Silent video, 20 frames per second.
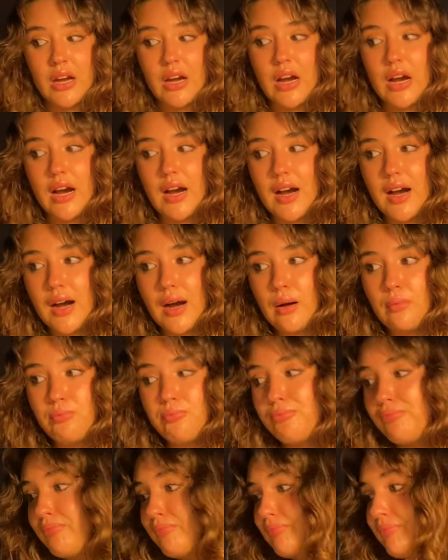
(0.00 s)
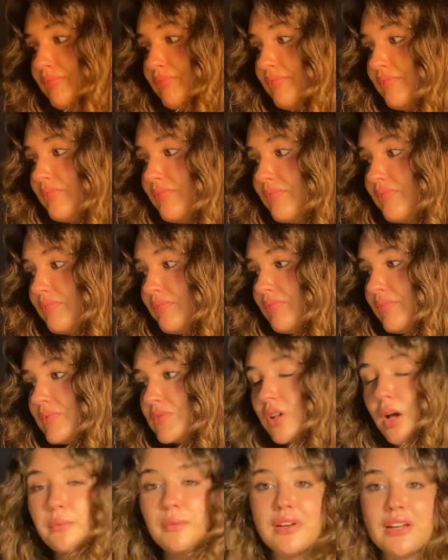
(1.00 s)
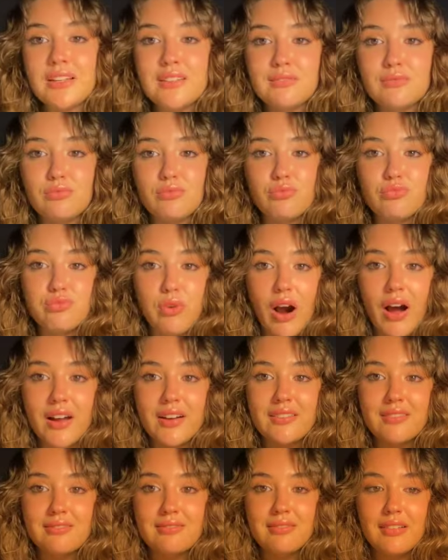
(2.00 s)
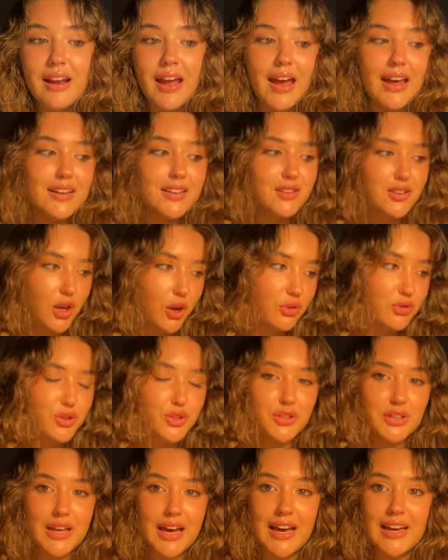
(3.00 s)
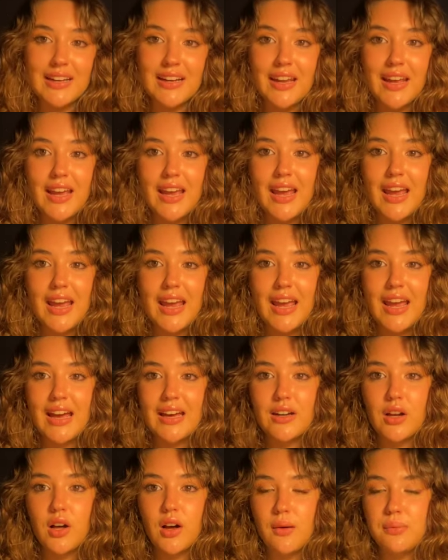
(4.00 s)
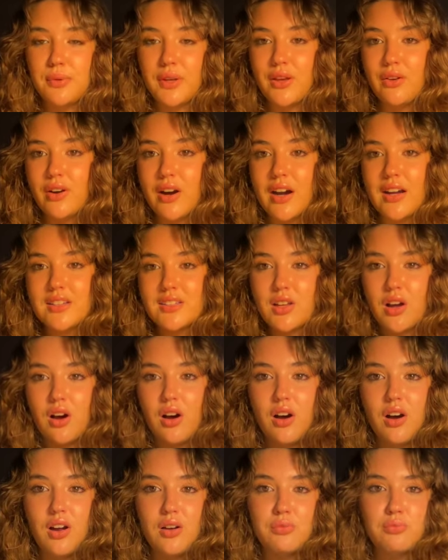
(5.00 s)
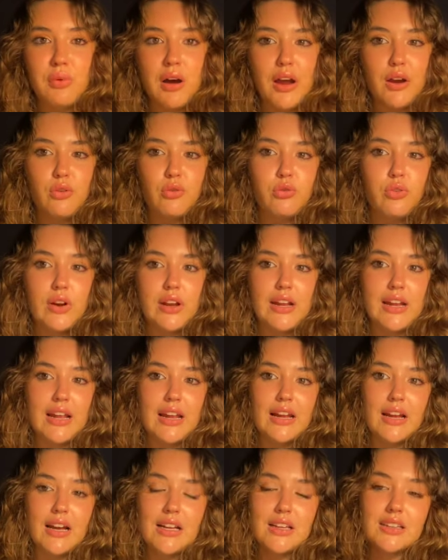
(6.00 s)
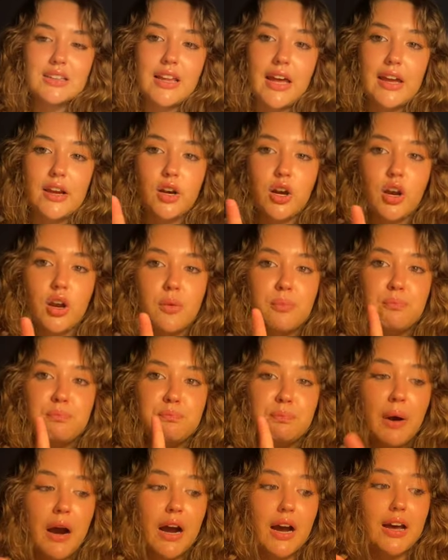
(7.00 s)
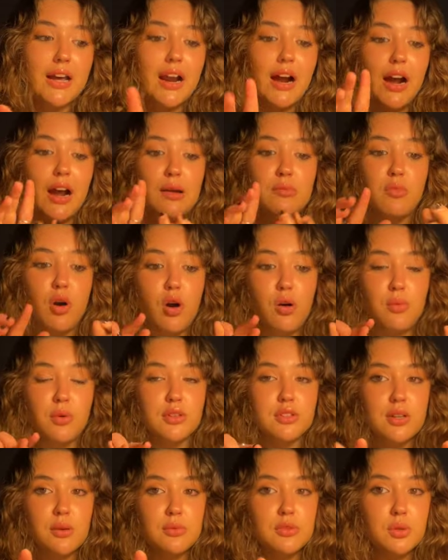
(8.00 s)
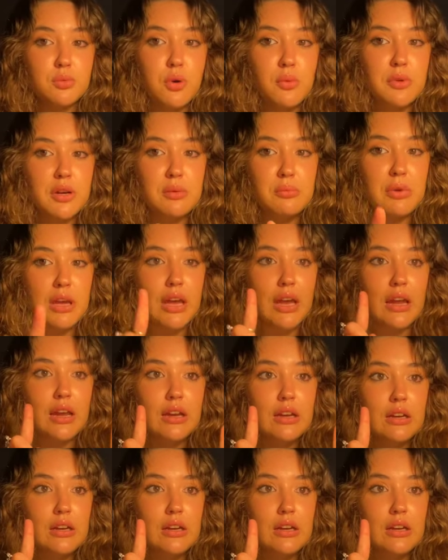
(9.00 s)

So I'm gonna run and go do that, and I'll update you guys on my reading later, but I'm almost done with The Woman in Me.